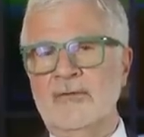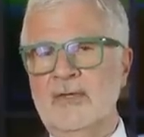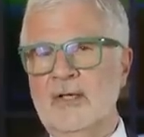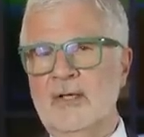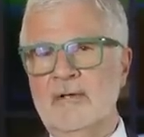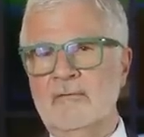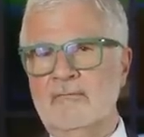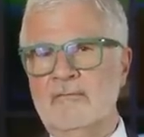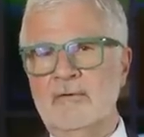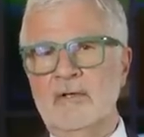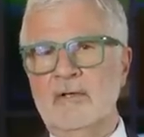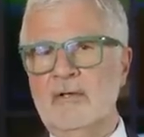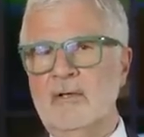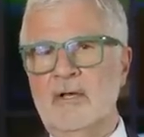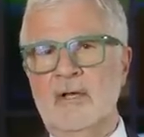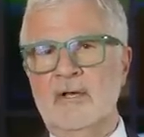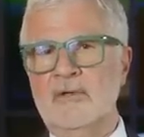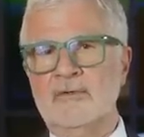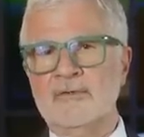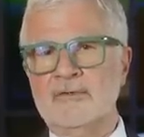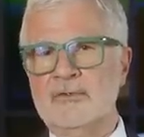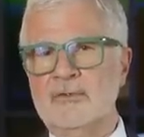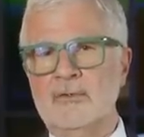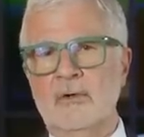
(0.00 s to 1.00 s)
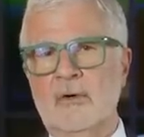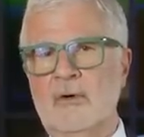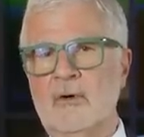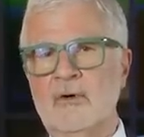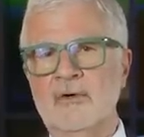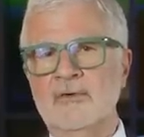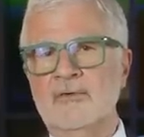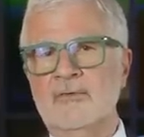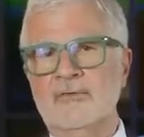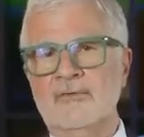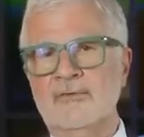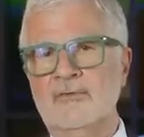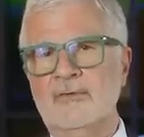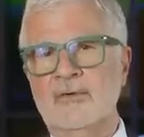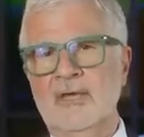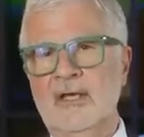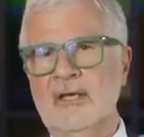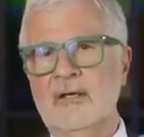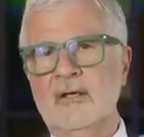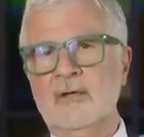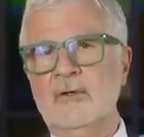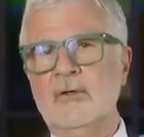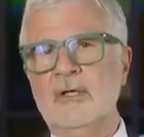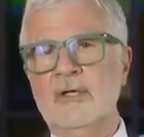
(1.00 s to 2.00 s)
Think of it as your
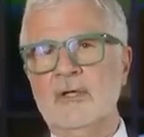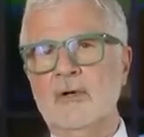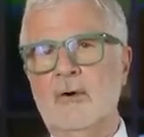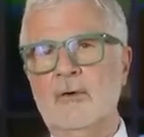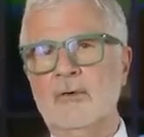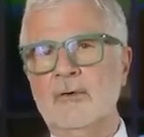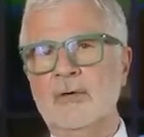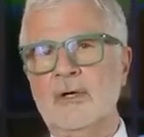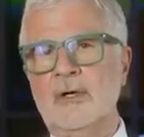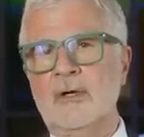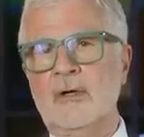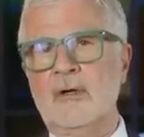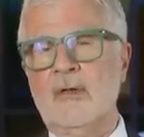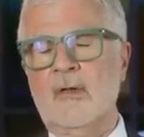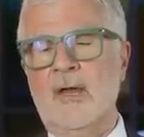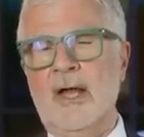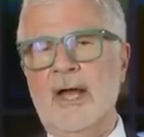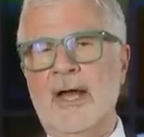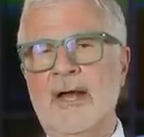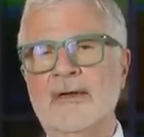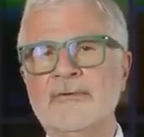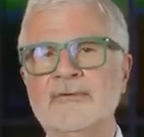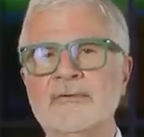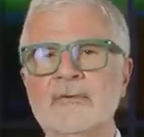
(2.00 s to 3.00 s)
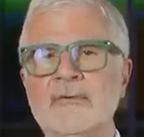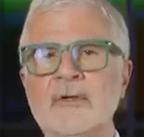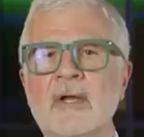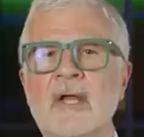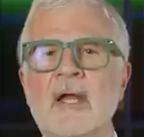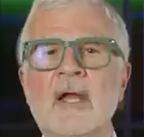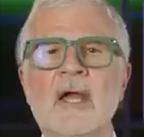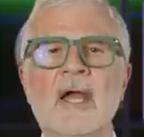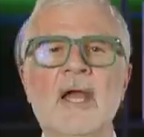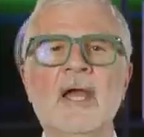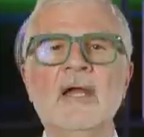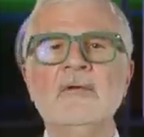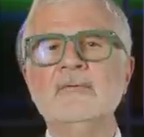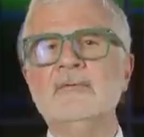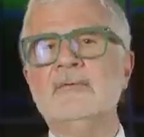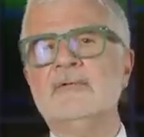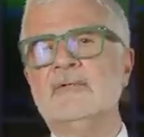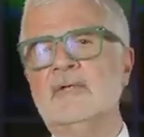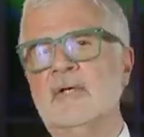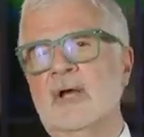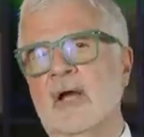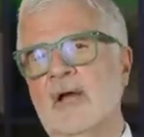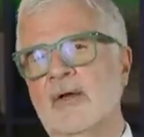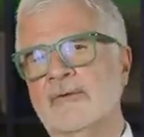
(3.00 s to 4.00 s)
seated yoga class and
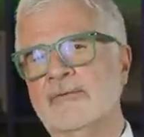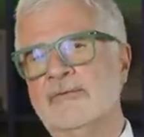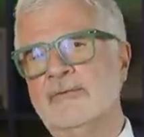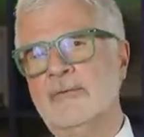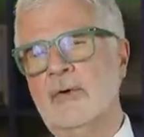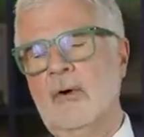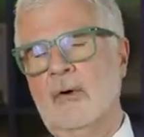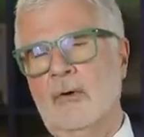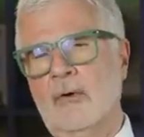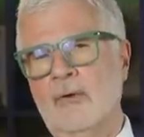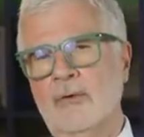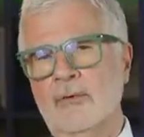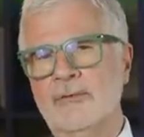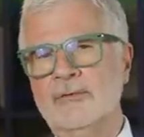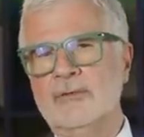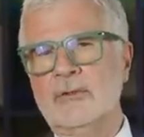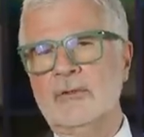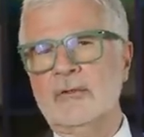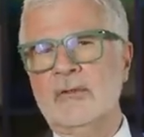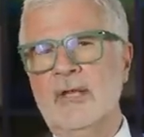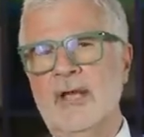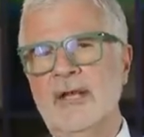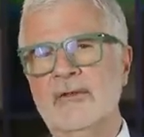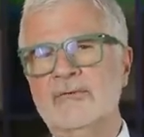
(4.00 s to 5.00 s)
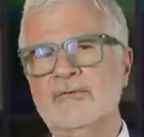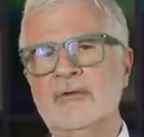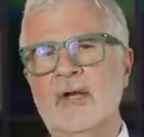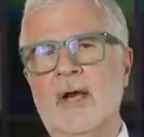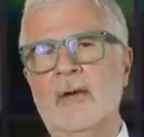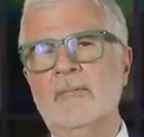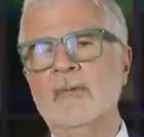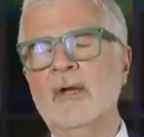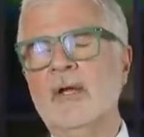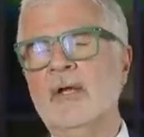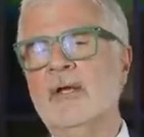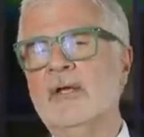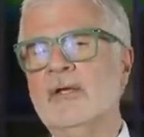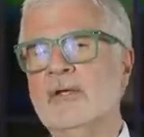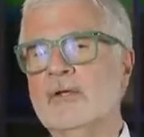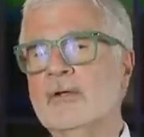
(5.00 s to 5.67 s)
just hold your legs up.